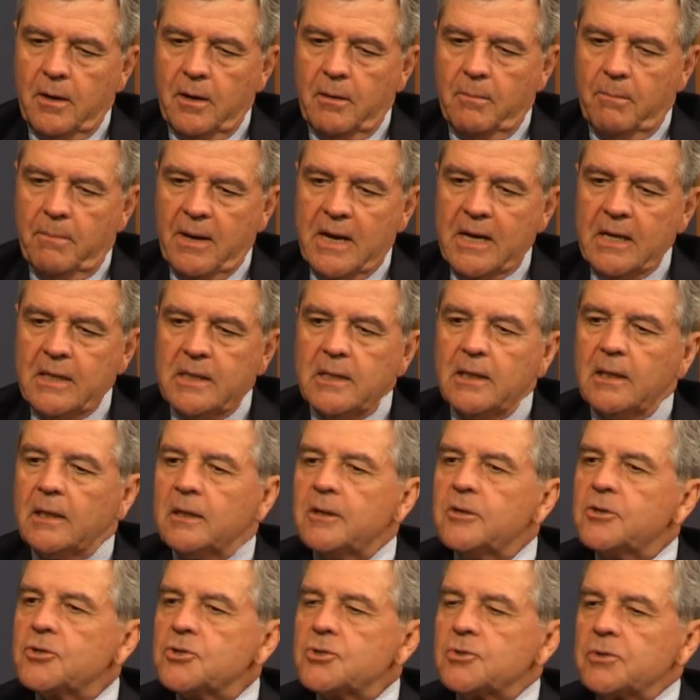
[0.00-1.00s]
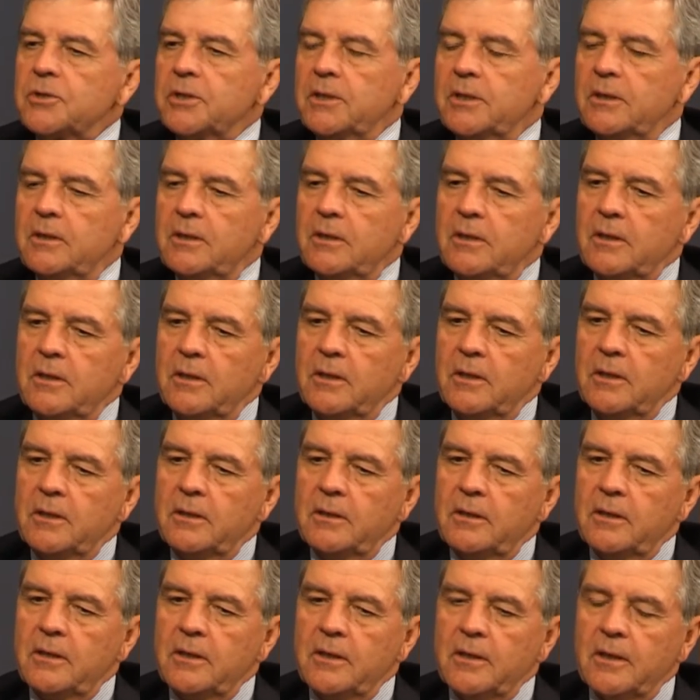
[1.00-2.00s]
banking industry
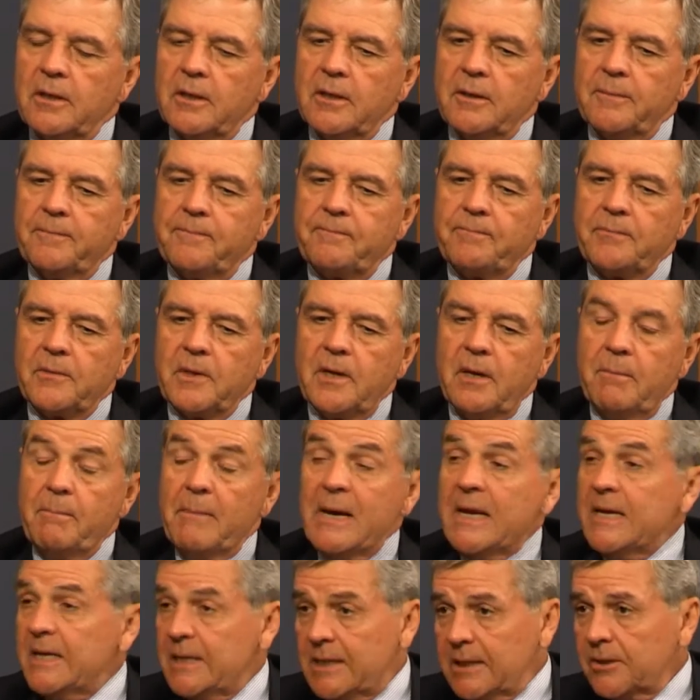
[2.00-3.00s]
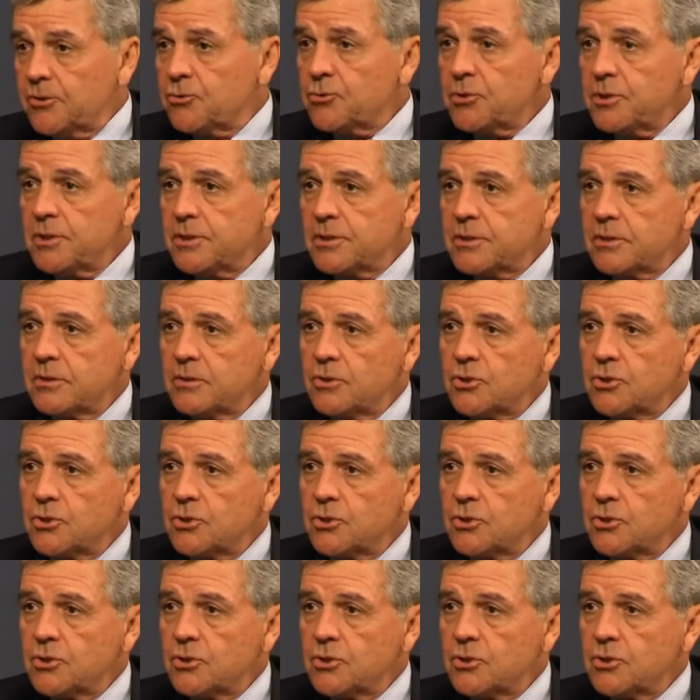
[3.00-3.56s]
in many countries,